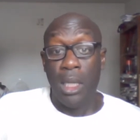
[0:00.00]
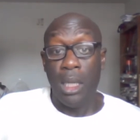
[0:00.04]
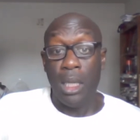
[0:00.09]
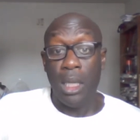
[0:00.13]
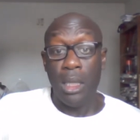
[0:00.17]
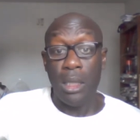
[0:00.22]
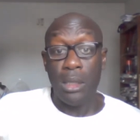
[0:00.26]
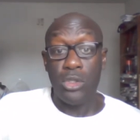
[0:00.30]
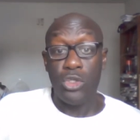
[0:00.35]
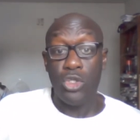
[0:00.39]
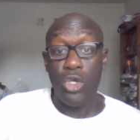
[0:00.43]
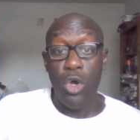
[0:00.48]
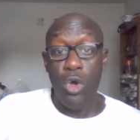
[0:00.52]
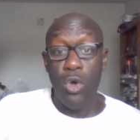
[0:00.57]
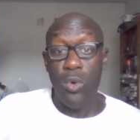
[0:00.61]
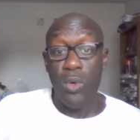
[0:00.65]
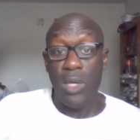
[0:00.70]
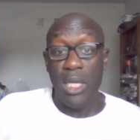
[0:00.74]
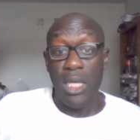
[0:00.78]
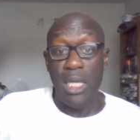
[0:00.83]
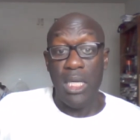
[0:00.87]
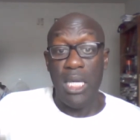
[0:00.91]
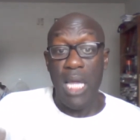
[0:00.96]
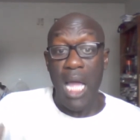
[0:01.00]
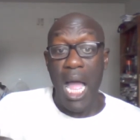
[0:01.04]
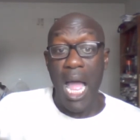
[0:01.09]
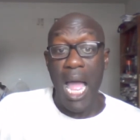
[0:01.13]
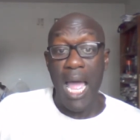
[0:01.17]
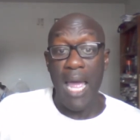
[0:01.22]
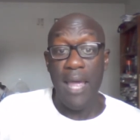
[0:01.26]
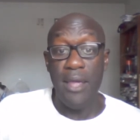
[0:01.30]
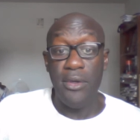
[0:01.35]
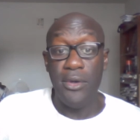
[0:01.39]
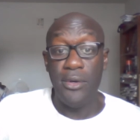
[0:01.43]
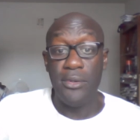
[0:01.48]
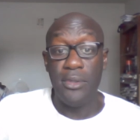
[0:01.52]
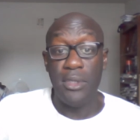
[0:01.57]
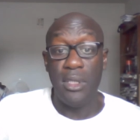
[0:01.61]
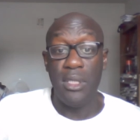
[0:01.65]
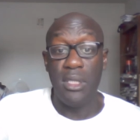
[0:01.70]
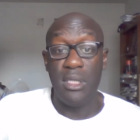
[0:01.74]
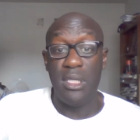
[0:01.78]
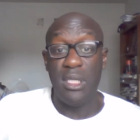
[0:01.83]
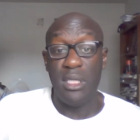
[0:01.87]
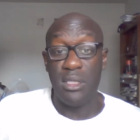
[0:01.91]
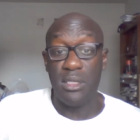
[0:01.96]
And so he hired
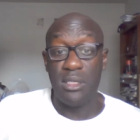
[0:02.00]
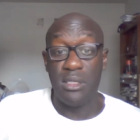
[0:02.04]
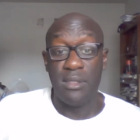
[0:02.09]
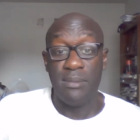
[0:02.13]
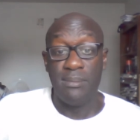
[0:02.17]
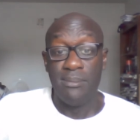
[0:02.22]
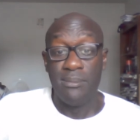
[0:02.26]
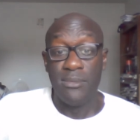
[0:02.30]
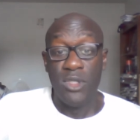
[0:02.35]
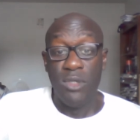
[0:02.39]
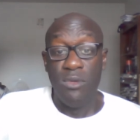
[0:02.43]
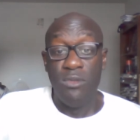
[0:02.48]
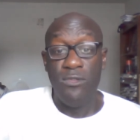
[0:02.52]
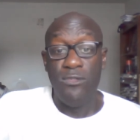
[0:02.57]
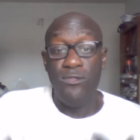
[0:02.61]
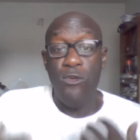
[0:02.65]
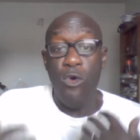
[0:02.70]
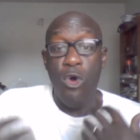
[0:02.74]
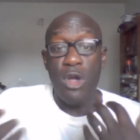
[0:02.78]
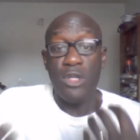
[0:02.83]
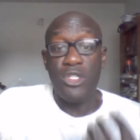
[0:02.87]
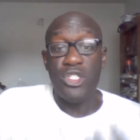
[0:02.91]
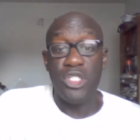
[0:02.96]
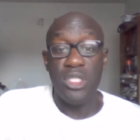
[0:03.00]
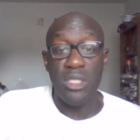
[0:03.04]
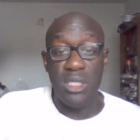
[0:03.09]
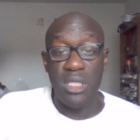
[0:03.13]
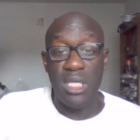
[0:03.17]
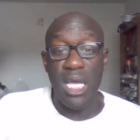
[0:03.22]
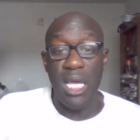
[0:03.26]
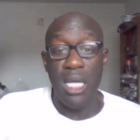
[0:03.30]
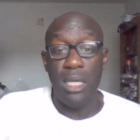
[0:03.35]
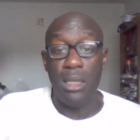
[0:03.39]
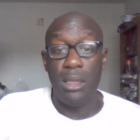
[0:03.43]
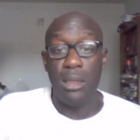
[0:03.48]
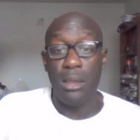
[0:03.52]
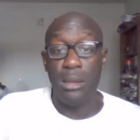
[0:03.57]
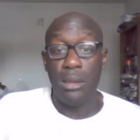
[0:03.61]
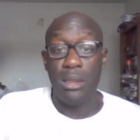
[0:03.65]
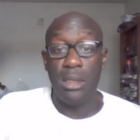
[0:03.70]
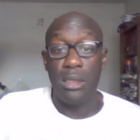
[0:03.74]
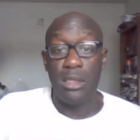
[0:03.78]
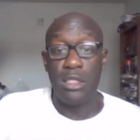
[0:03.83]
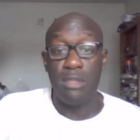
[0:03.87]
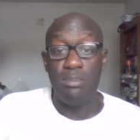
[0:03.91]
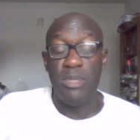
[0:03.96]
this fortune teller,
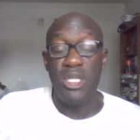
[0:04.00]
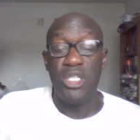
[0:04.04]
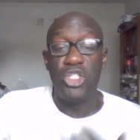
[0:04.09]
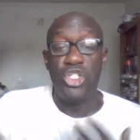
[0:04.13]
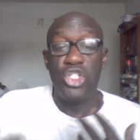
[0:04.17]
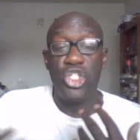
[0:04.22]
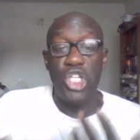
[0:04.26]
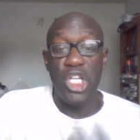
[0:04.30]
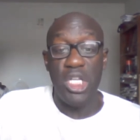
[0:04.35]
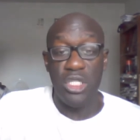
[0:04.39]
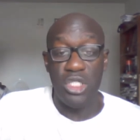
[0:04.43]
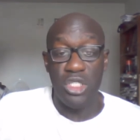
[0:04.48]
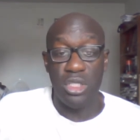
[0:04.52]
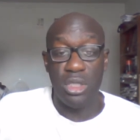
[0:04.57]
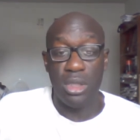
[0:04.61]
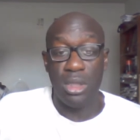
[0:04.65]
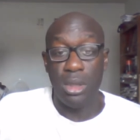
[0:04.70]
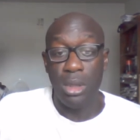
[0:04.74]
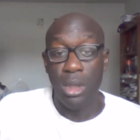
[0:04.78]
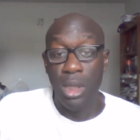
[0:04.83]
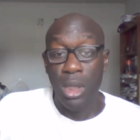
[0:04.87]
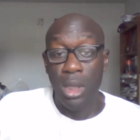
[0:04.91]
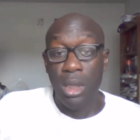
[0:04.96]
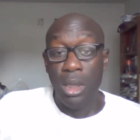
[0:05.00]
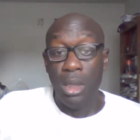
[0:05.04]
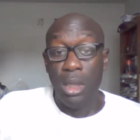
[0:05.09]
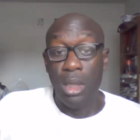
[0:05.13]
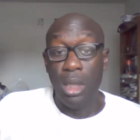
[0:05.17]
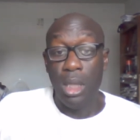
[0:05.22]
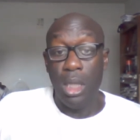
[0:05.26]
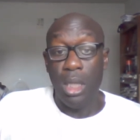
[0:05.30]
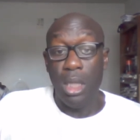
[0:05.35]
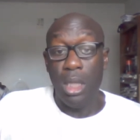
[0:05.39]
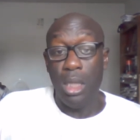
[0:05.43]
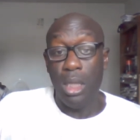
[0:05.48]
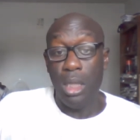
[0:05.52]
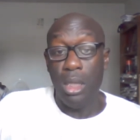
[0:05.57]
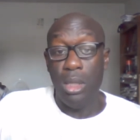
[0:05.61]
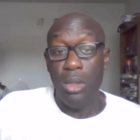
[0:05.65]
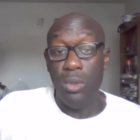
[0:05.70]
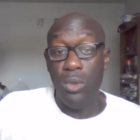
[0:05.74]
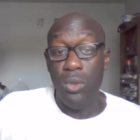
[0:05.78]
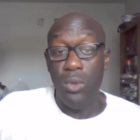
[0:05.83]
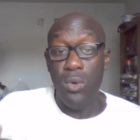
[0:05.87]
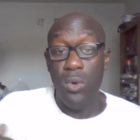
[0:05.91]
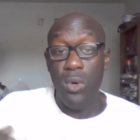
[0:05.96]
this magician, uh,
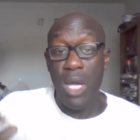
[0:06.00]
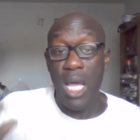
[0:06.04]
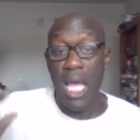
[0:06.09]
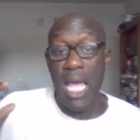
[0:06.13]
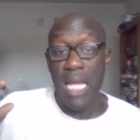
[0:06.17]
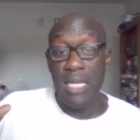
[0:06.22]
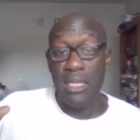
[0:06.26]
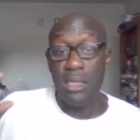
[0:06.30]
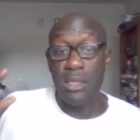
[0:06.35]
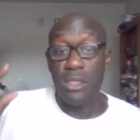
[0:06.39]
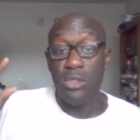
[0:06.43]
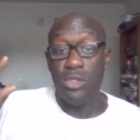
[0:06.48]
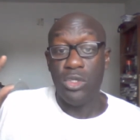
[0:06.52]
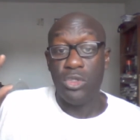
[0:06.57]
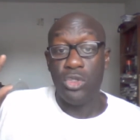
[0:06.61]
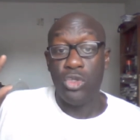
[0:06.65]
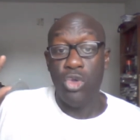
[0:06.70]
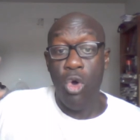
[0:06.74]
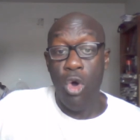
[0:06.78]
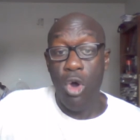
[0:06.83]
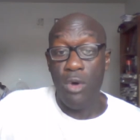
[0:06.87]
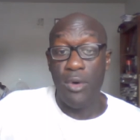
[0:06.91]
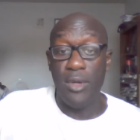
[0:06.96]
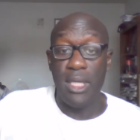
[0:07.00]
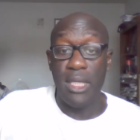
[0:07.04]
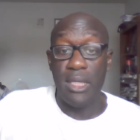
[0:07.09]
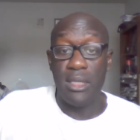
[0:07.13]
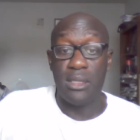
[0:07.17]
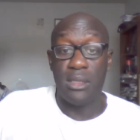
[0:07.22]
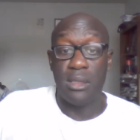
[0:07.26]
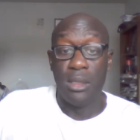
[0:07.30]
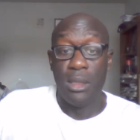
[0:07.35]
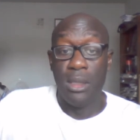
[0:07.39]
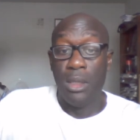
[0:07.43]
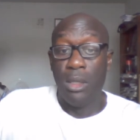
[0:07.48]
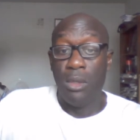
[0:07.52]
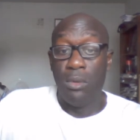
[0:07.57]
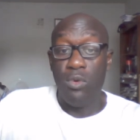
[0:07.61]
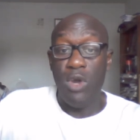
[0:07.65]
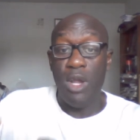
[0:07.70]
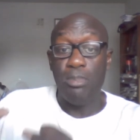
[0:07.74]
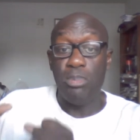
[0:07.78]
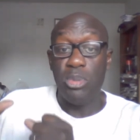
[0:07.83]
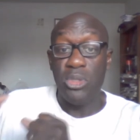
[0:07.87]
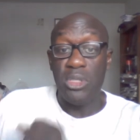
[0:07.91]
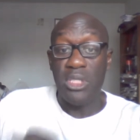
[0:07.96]
who had this notorious
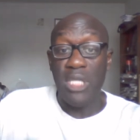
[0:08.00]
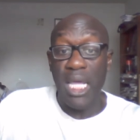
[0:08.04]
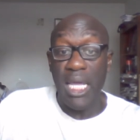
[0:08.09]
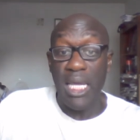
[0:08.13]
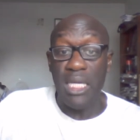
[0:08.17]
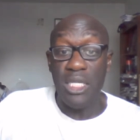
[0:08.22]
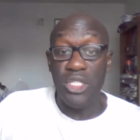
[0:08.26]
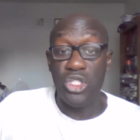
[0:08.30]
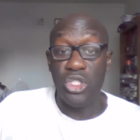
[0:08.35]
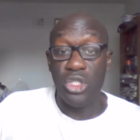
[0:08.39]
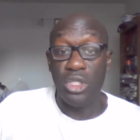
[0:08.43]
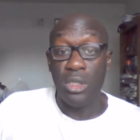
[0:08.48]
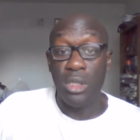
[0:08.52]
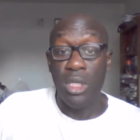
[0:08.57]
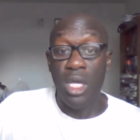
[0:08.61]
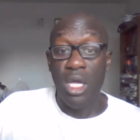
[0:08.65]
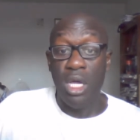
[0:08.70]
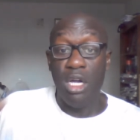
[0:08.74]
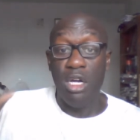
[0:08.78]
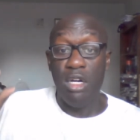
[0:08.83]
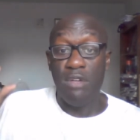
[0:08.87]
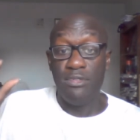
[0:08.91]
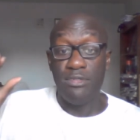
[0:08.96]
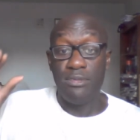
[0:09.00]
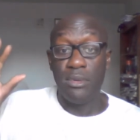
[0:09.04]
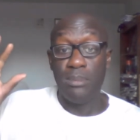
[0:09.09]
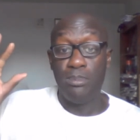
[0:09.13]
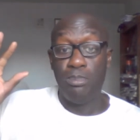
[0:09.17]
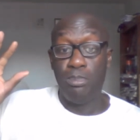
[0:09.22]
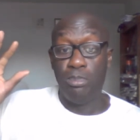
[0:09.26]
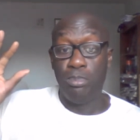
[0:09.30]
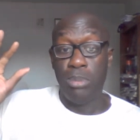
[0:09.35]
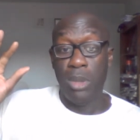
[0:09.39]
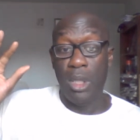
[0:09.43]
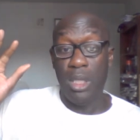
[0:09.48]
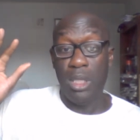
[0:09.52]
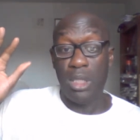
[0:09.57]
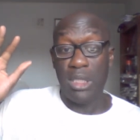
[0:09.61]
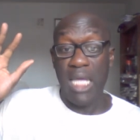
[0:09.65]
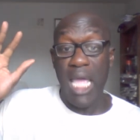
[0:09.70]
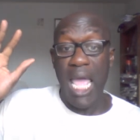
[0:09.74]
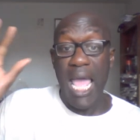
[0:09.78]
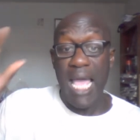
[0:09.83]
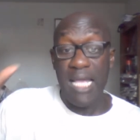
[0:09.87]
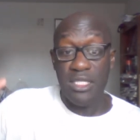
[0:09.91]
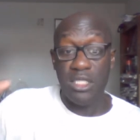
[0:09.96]
reputation of uh,
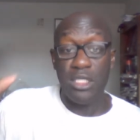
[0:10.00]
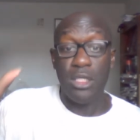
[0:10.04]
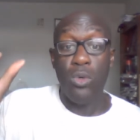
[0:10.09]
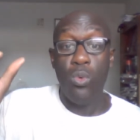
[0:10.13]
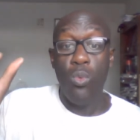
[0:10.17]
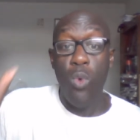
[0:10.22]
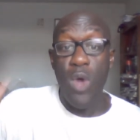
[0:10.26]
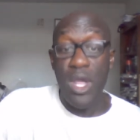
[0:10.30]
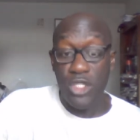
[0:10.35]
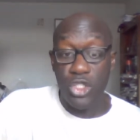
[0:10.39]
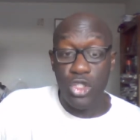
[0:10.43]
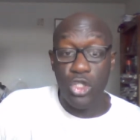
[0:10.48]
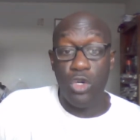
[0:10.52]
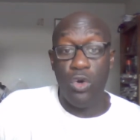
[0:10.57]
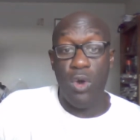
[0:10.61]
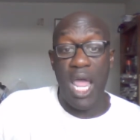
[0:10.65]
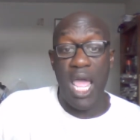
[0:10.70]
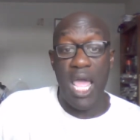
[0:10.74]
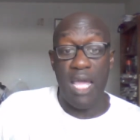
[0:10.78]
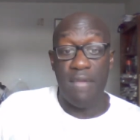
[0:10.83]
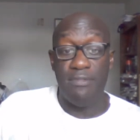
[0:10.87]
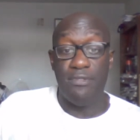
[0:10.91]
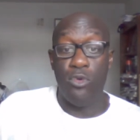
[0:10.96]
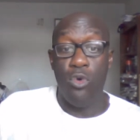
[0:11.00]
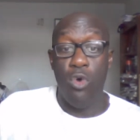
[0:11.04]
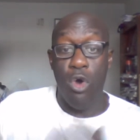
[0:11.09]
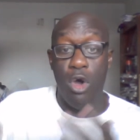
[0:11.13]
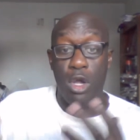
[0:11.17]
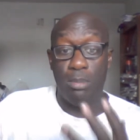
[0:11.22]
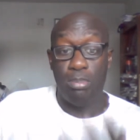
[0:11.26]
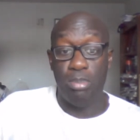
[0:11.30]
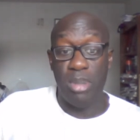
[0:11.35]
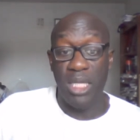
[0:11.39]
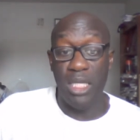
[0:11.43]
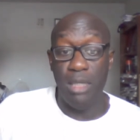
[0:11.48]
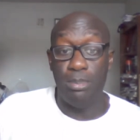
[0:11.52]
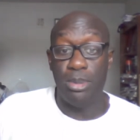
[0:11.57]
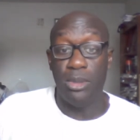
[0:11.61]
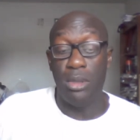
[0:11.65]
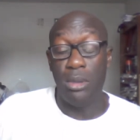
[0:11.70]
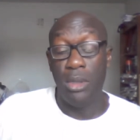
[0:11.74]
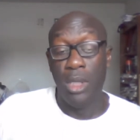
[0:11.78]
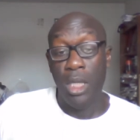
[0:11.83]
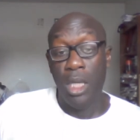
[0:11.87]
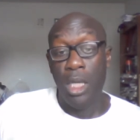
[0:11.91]
casting witchcraft on people.